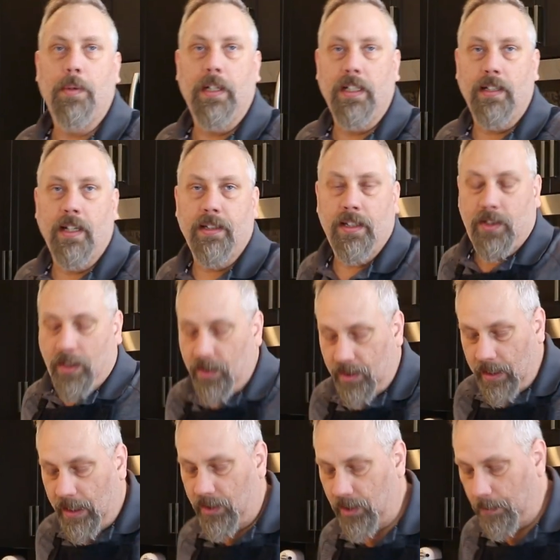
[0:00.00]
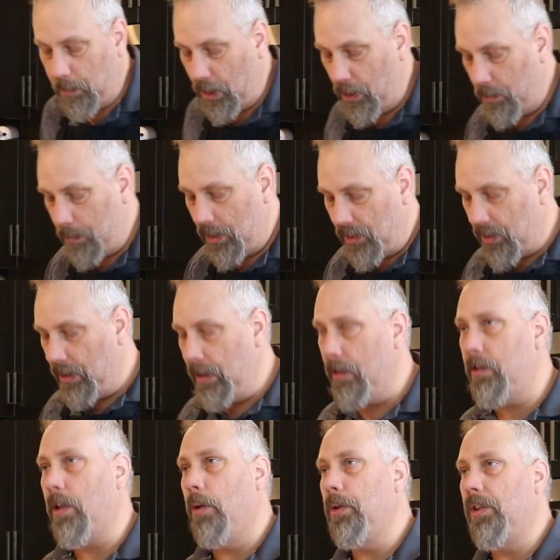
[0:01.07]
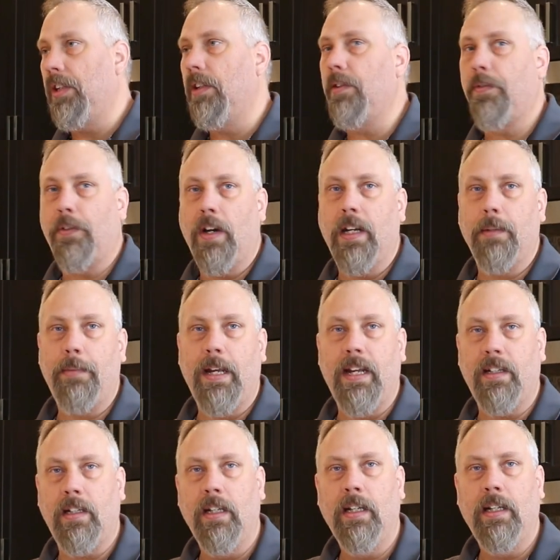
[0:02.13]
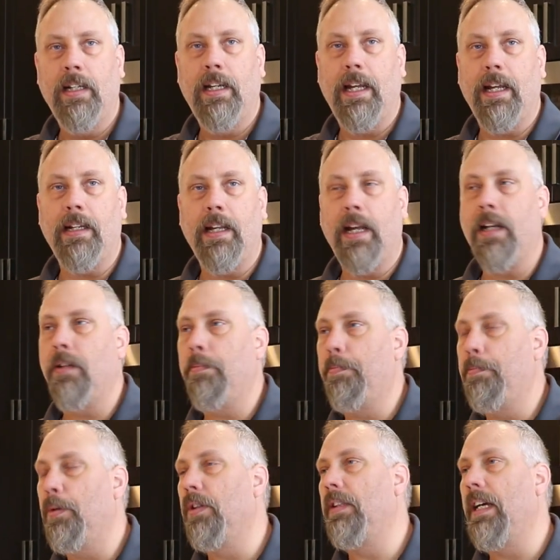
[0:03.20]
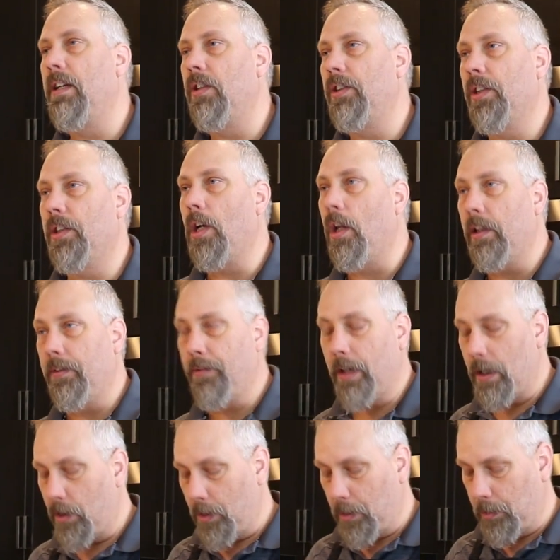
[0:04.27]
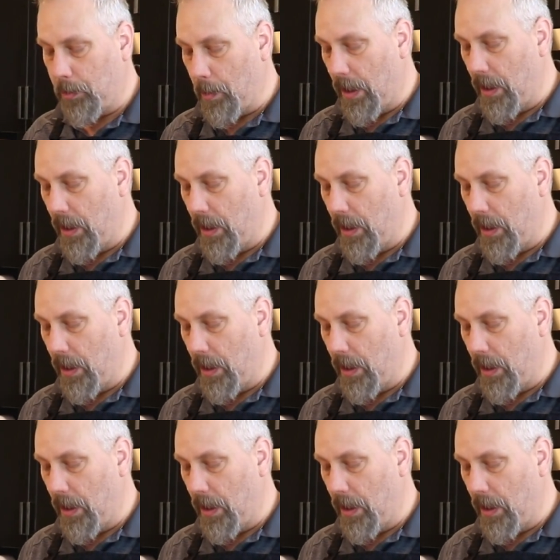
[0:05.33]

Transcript: would have done this, is take some cumin seed, toast it in a frying pan, and put that on your cauliflower as